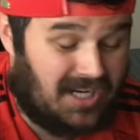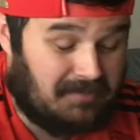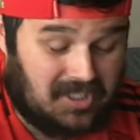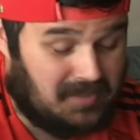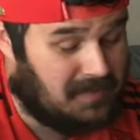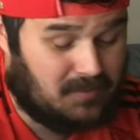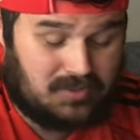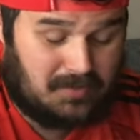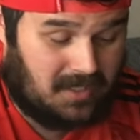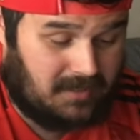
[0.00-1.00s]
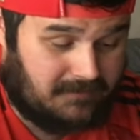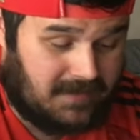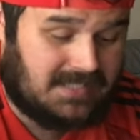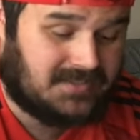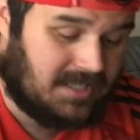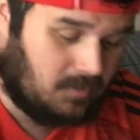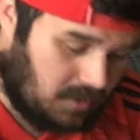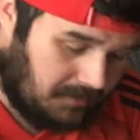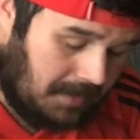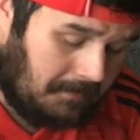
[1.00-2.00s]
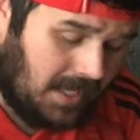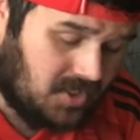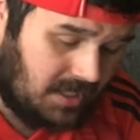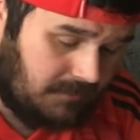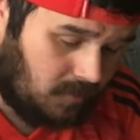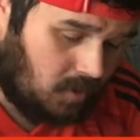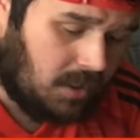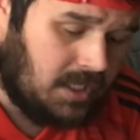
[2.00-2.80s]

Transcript: I'm going to be in with the Bayern fans. There will be a match day vlog